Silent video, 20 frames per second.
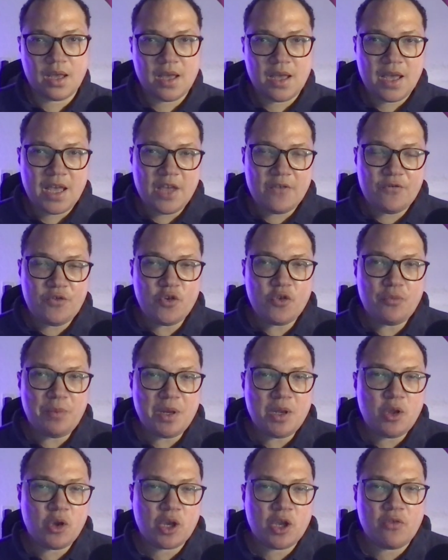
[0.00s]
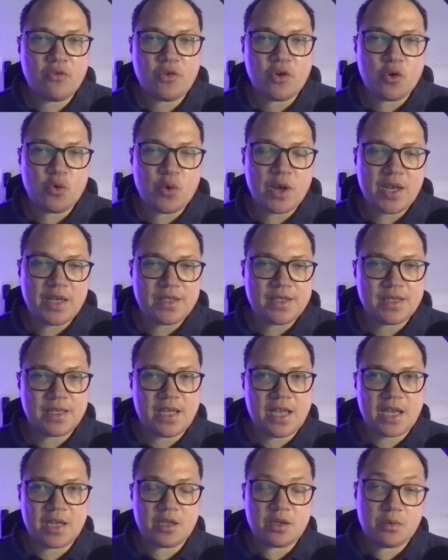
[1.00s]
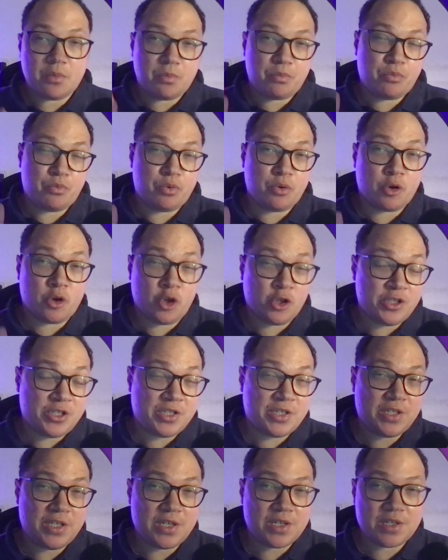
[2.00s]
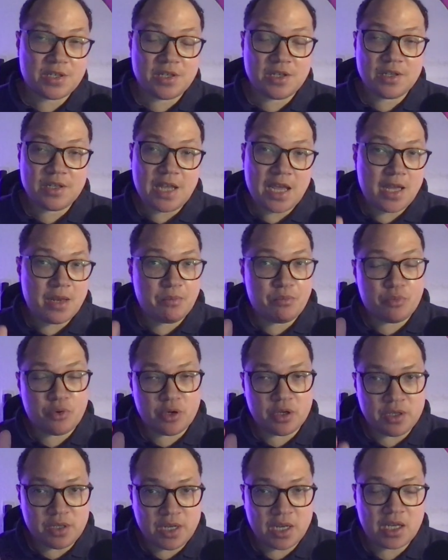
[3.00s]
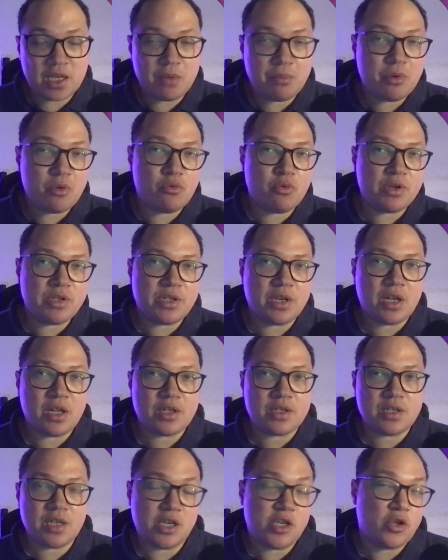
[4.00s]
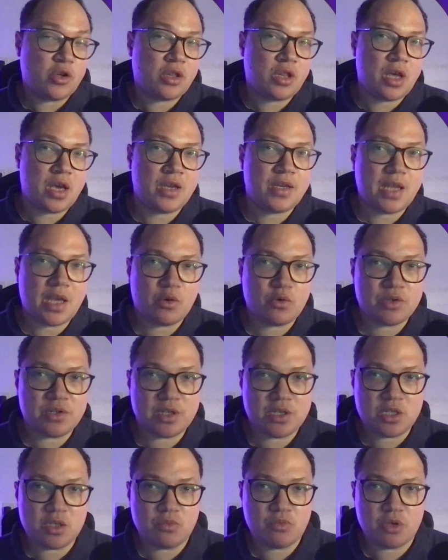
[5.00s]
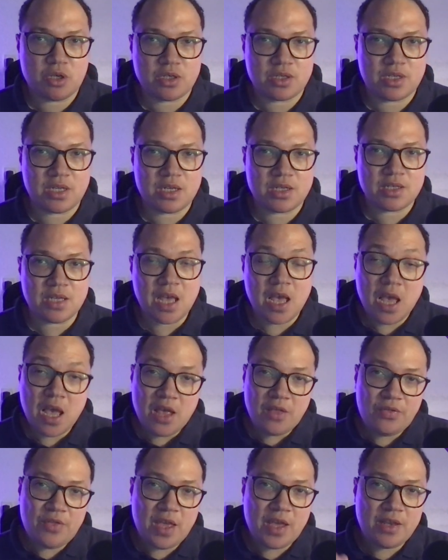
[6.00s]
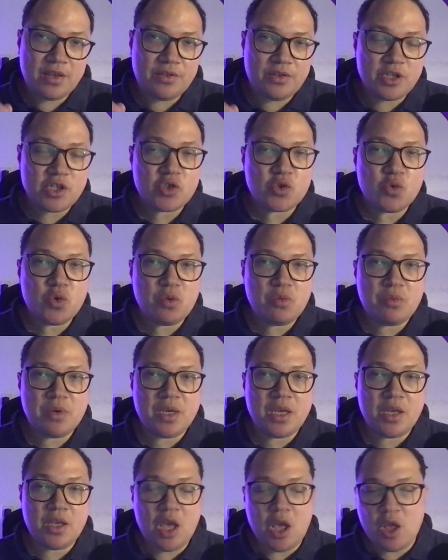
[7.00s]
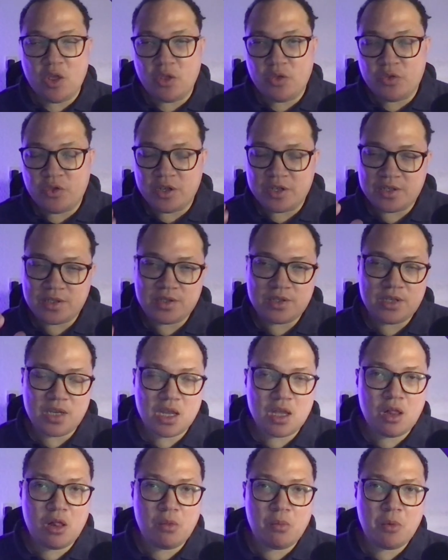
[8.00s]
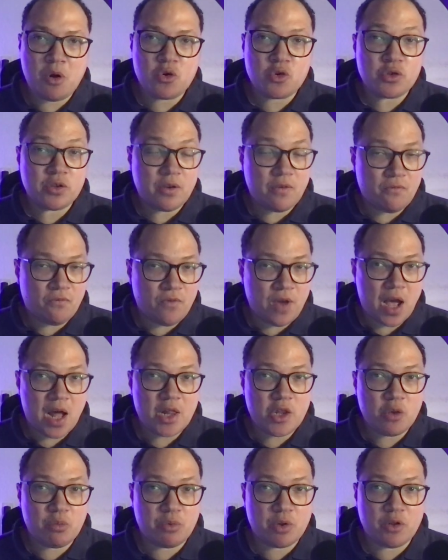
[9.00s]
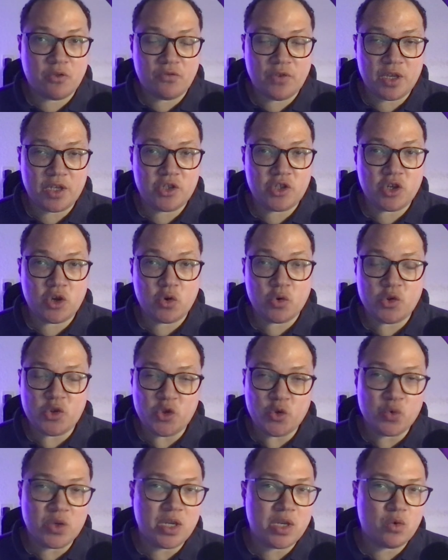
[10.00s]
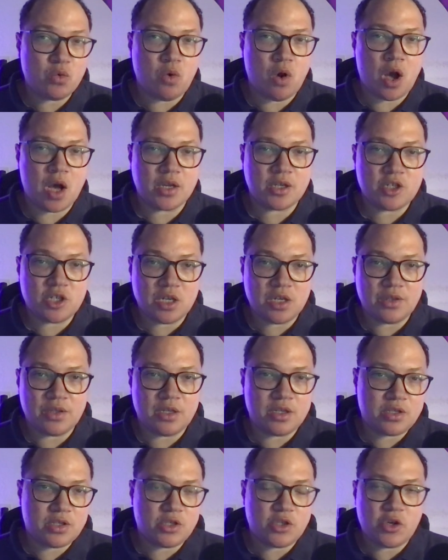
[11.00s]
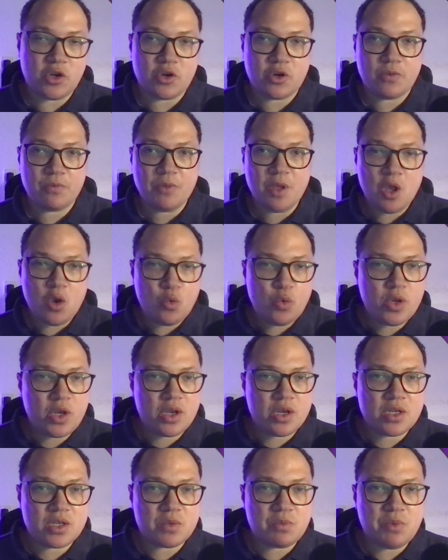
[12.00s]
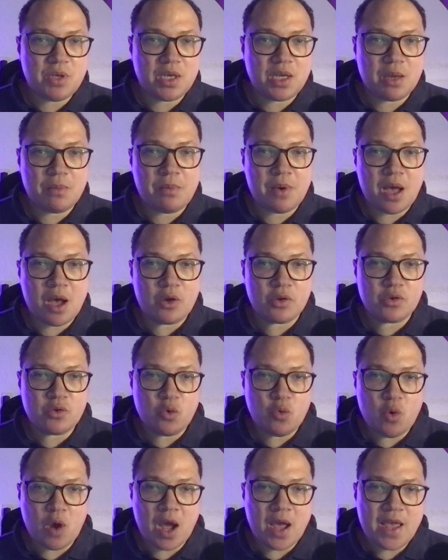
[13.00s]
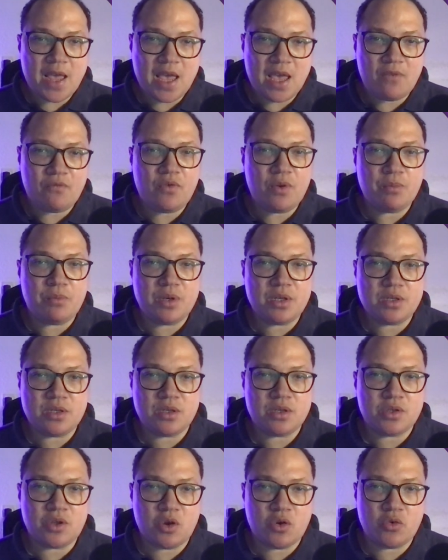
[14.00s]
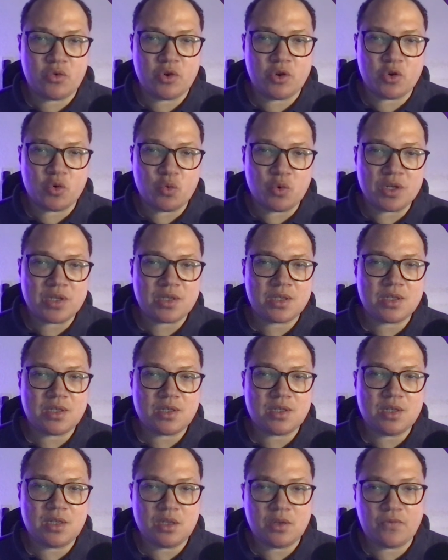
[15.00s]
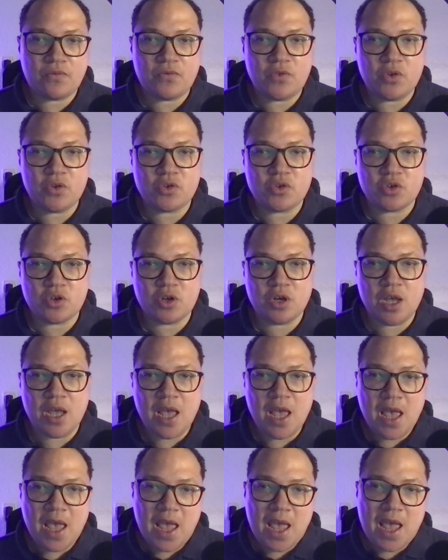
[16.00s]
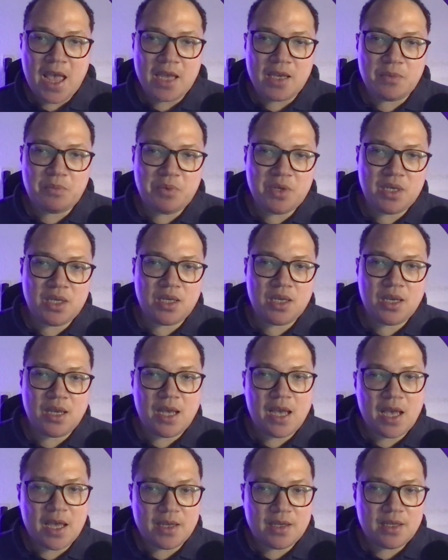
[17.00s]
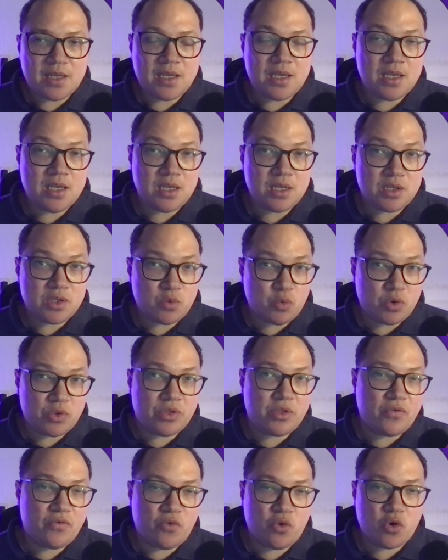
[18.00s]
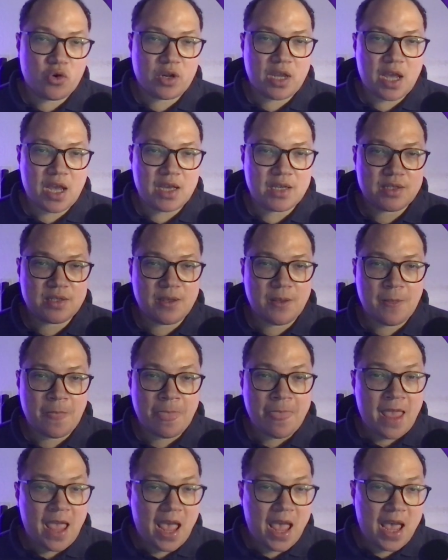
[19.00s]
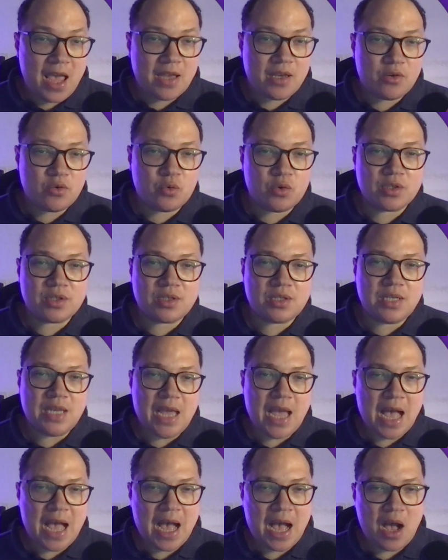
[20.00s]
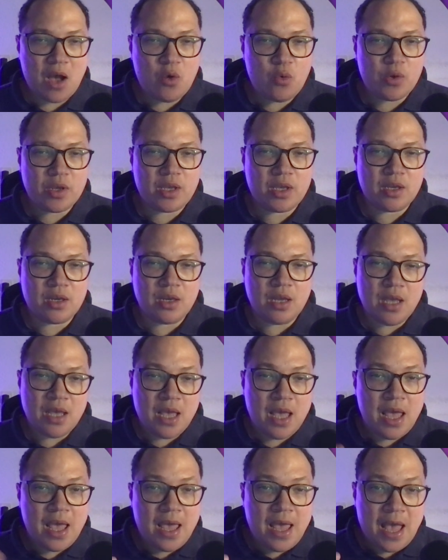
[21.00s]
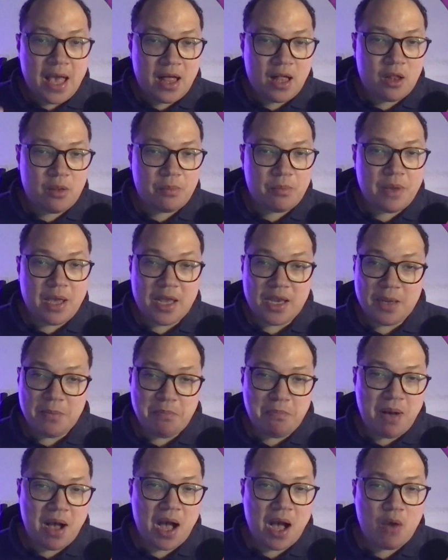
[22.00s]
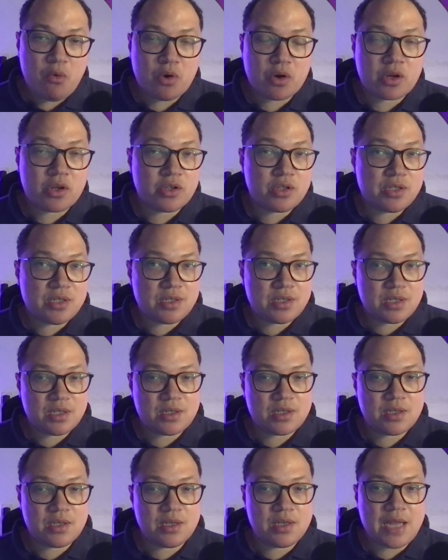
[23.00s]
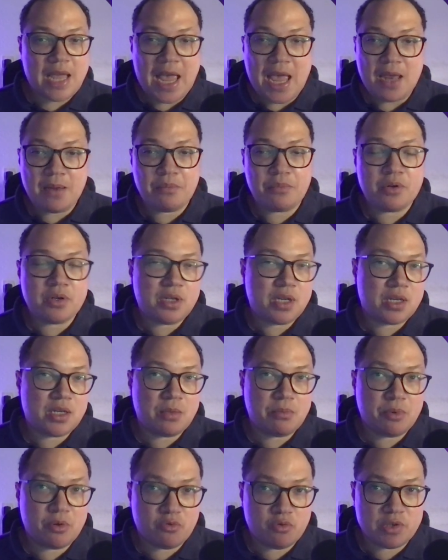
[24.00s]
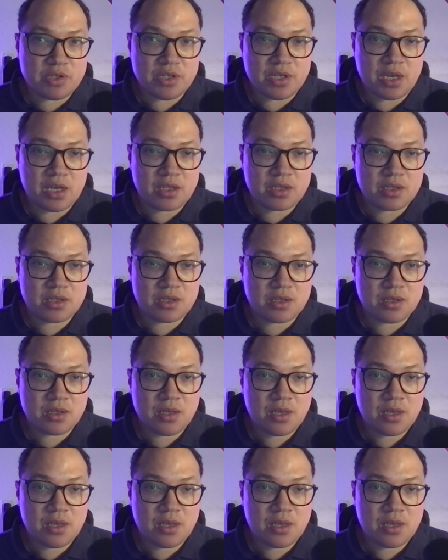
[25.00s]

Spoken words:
If you've been looking for a way to get consistent and predictable results in your client acquisition process, then this will be the single most valuable video you can watch this year. We're going to speak about why every business owner wants to see the future and be at ease with the forecast. And we'll see how we can help and empower consistent and predictable results